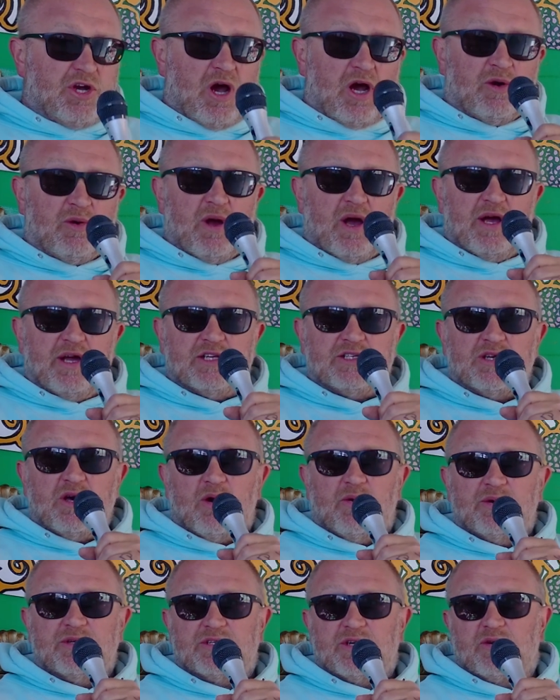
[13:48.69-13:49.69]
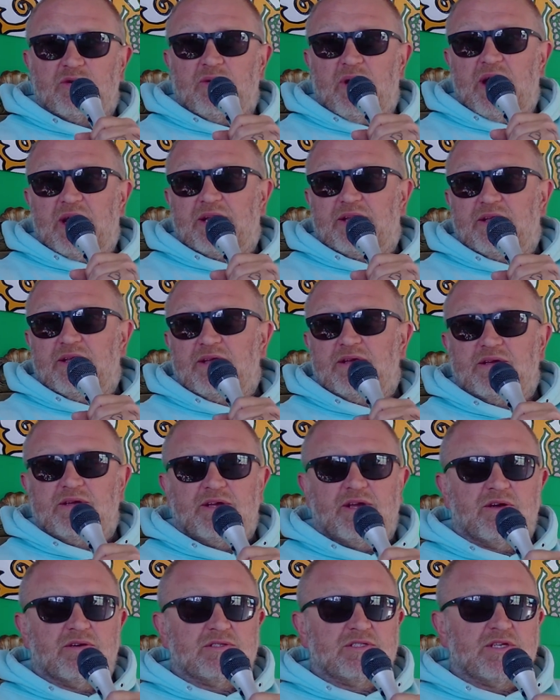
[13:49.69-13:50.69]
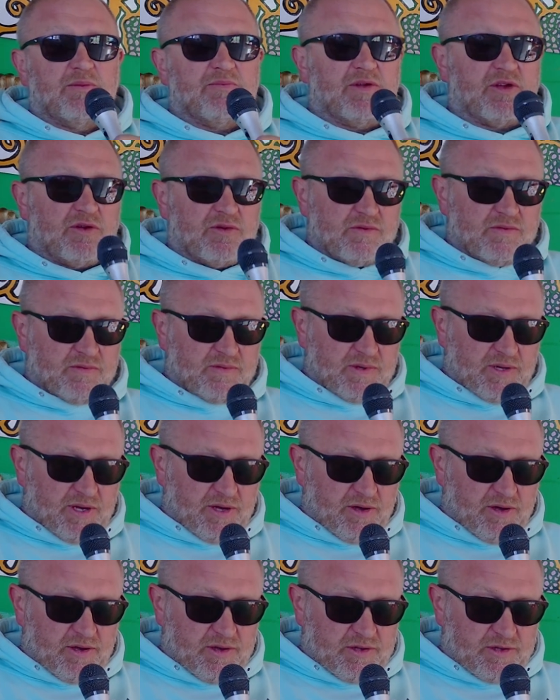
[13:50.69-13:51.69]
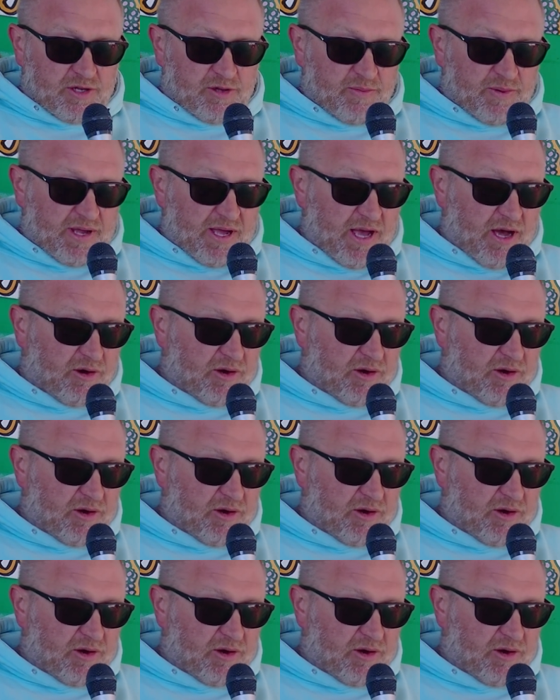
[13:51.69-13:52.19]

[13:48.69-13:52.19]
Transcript: genre, it's always a great, something to